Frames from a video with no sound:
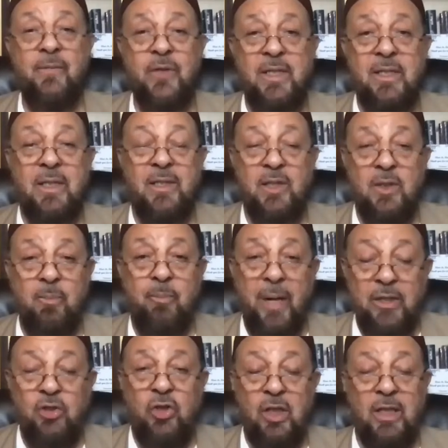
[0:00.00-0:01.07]
This is a
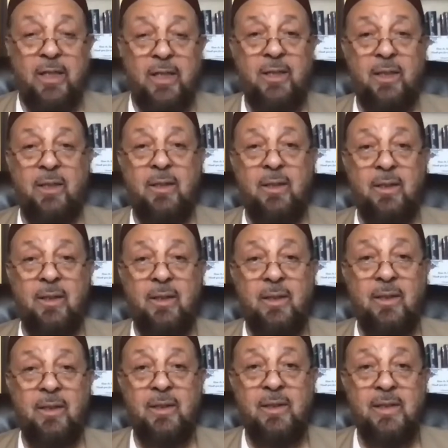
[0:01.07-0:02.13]
special
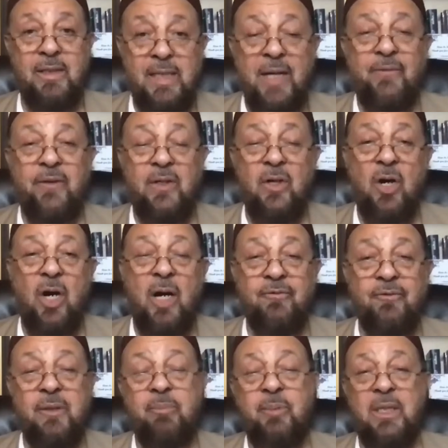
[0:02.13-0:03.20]
seven
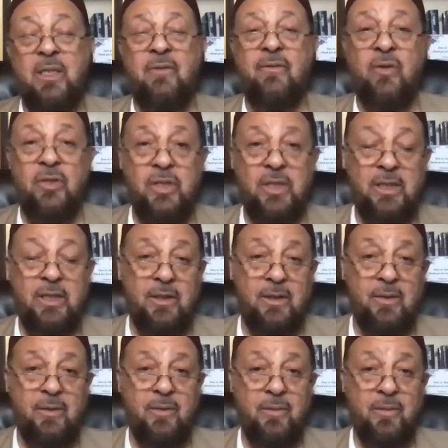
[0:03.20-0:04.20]
oft-repeated verses.